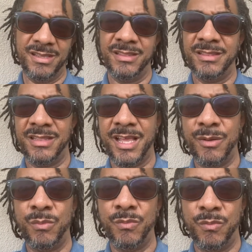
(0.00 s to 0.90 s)
they,
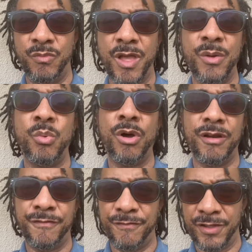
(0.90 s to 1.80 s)
they want
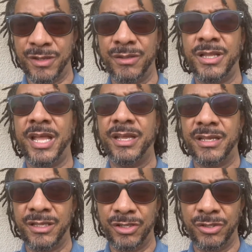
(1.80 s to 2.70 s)
to feel like,
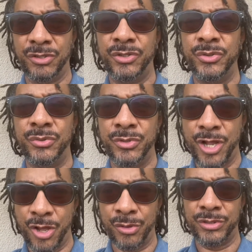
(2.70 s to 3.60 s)
you
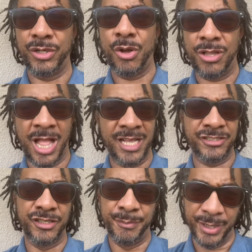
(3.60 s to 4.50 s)
know, that all eyes
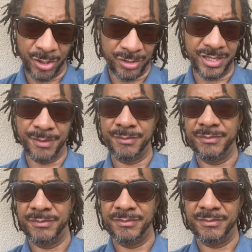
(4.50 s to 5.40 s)
should be on them,
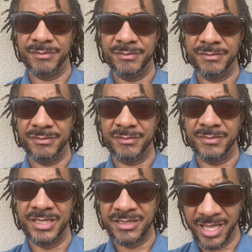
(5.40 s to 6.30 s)

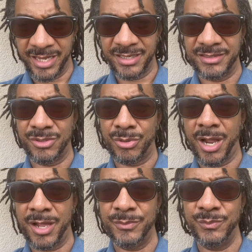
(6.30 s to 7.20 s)
these ladies,
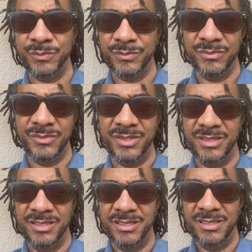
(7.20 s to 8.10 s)
okay?
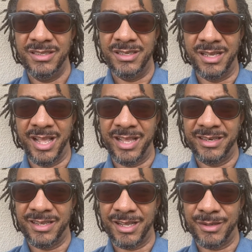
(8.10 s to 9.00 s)

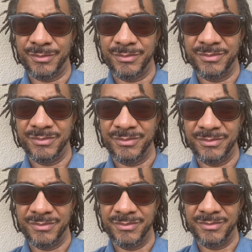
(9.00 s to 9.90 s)
And, um,
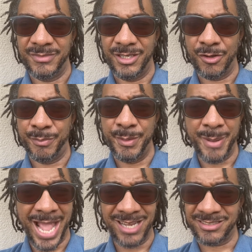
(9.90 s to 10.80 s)
you know, be
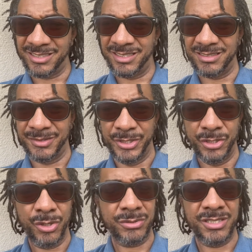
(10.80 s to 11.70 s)
passionate. And you
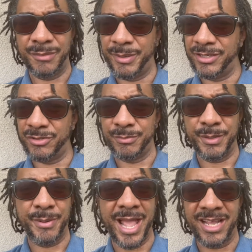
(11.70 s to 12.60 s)
go to the bedroom, be
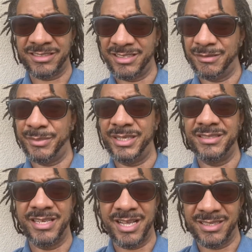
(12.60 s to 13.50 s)
passionate, be
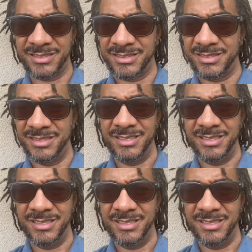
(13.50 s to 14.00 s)
intense,